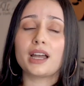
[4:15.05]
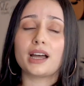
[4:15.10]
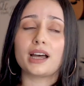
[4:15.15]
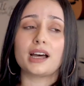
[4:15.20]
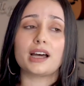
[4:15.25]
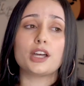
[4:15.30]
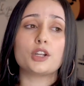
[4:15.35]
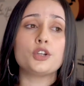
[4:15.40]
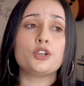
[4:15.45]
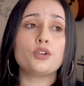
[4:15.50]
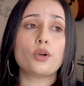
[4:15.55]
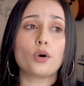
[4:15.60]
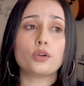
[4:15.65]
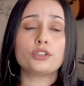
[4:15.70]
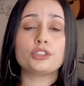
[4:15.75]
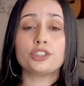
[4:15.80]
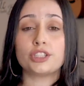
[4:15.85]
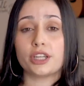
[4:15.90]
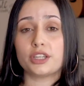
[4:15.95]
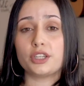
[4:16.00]
Uh,
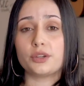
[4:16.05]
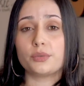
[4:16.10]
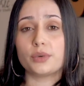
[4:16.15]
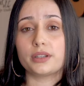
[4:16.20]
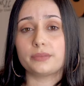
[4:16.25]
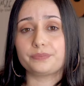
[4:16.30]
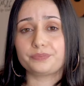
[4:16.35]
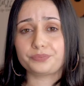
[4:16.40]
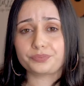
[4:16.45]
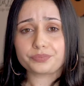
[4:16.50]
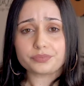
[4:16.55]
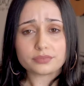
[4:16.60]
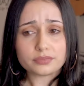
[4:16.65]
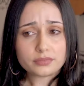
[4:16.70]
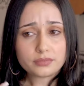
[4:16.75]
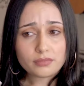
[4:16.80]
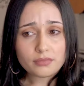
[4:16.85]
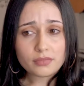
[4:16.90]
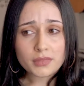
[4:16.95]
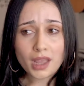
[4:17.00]
Non-genuine
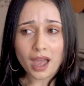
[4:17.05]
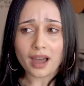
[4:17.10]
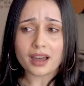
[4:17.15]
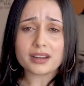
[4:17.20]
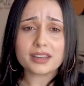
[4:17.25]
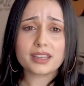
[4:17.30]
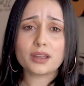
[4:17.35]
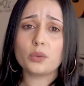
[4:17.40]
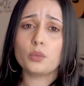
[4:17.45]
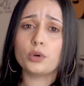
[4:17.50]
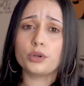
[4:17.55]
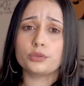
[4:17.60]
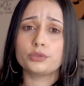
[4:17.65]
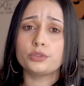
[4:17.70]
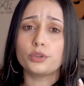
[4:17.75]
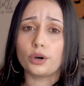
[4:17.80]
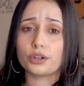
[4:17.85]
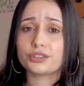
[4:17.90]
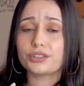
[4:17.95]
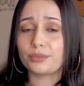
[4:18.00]
honey will
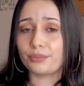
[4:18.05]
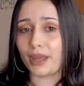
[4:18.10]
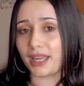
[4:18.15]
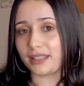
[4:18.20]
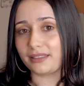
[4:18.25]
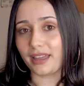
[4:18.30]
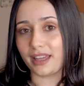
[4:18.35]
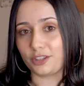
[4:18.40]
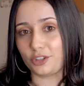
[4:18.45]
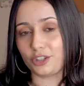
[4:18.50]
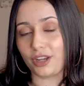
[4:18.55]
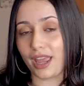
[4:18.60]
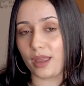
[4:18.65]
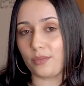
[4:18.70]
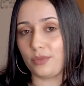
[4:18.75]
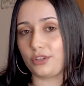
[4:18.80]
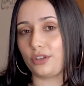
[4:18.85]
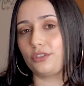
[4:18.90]
not make that shape.